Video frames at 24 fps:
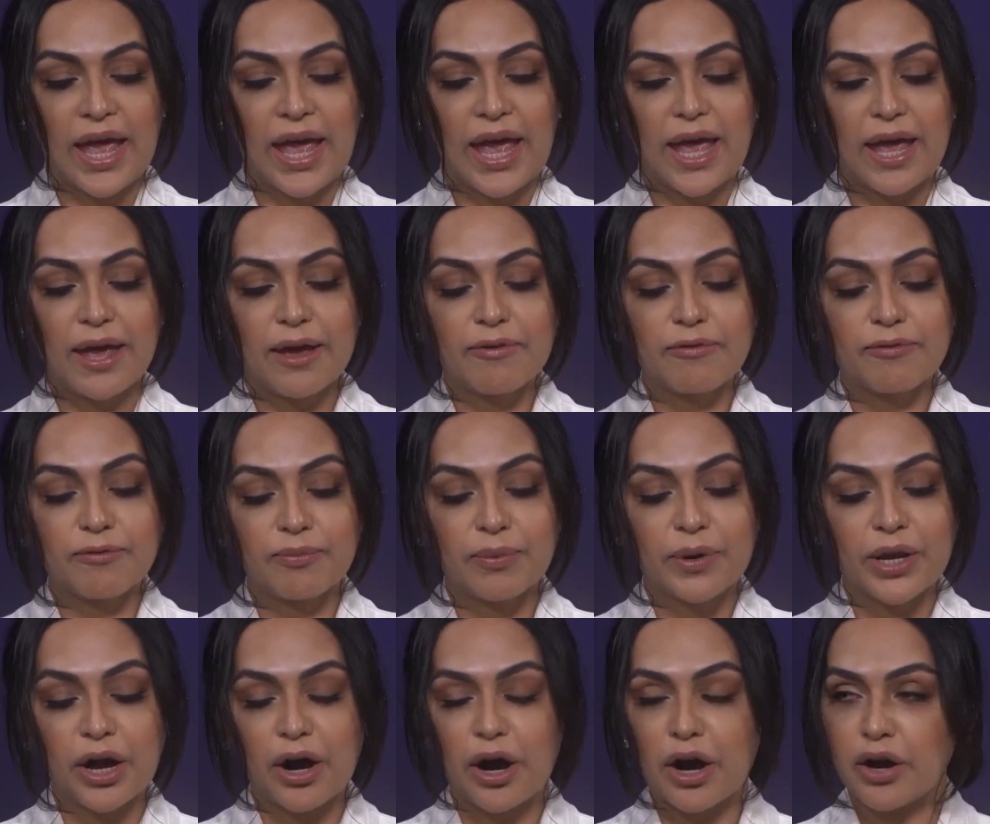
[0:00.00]
If
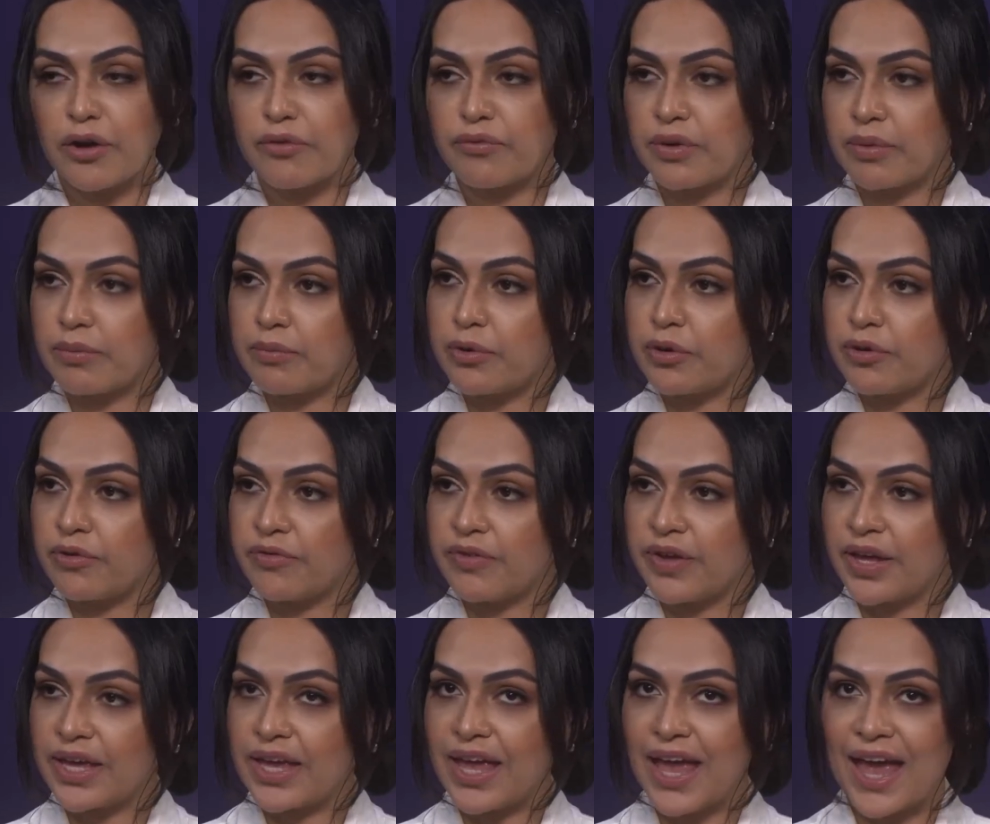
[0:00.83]
we are
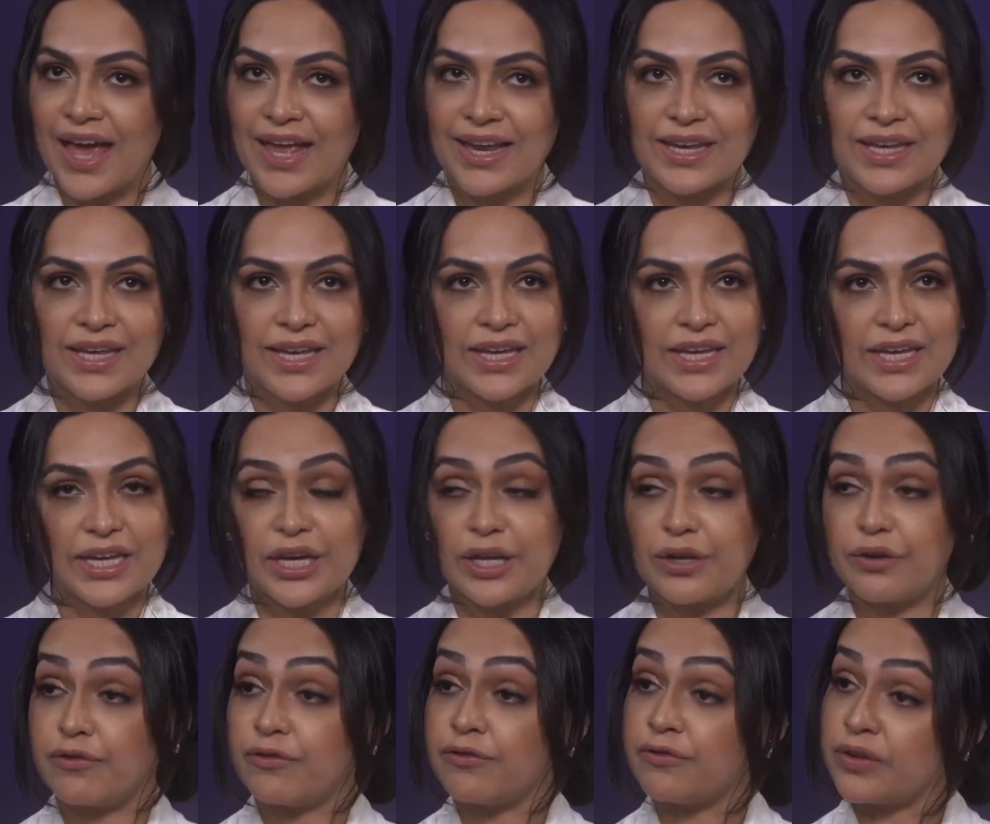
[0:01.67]
removing any
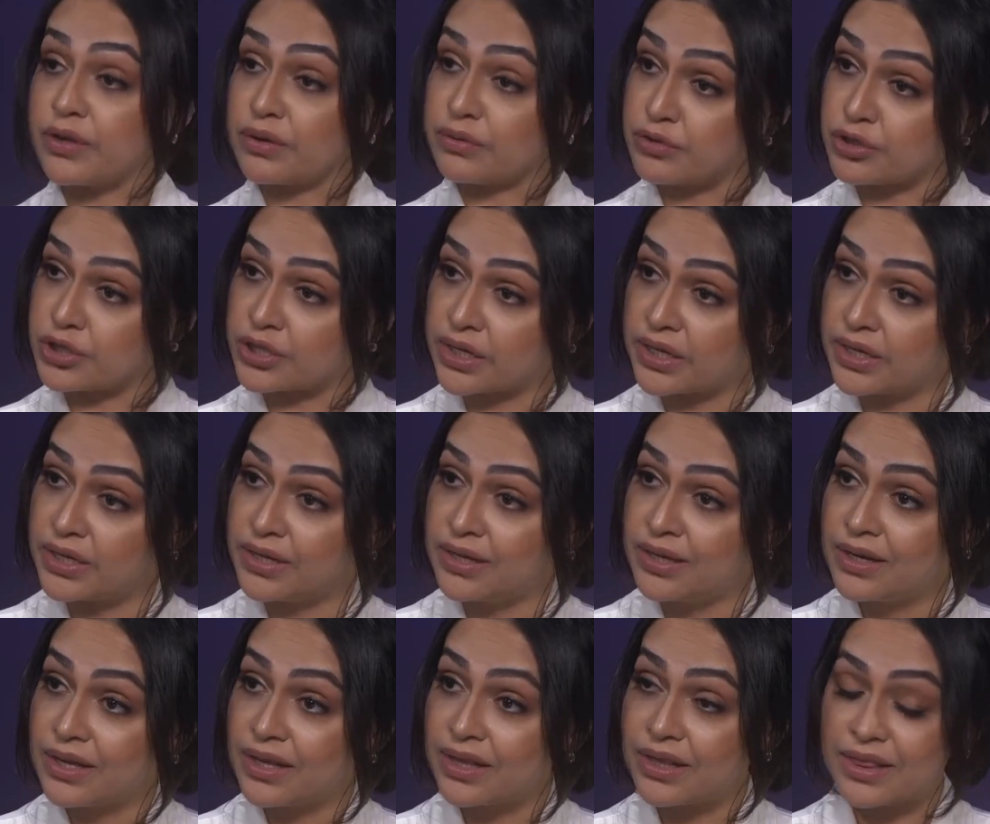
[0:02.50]
confusion
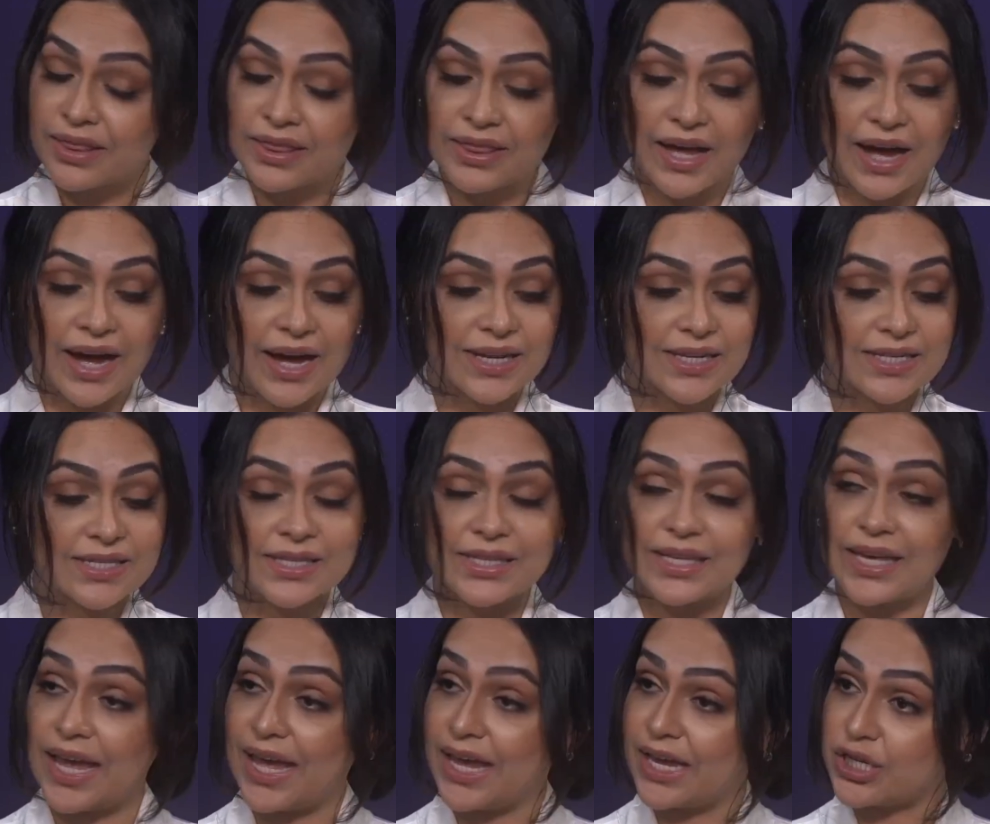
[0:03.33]
that
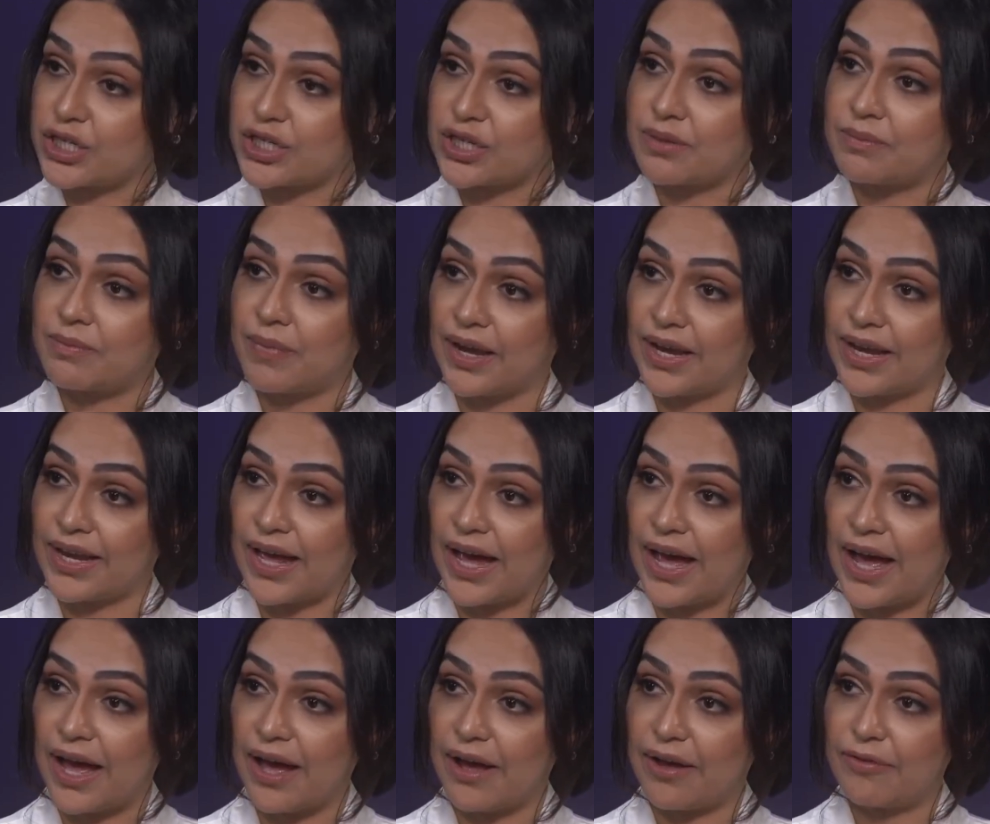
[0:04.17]
the agent might
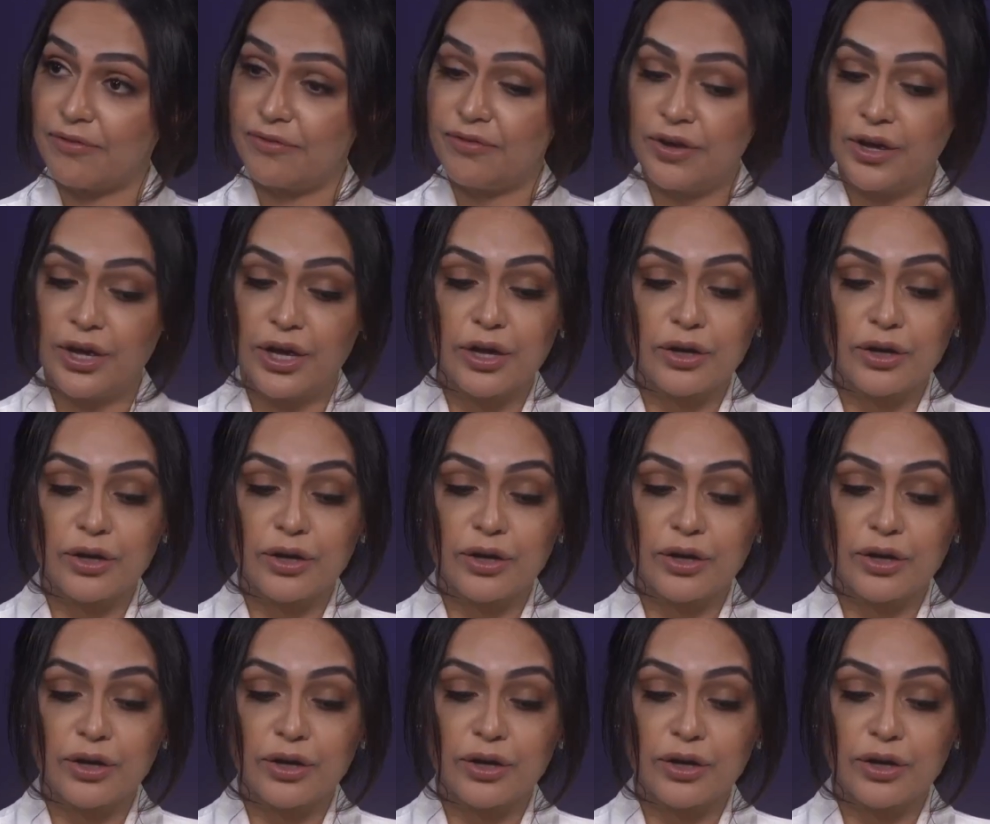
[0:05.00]
have,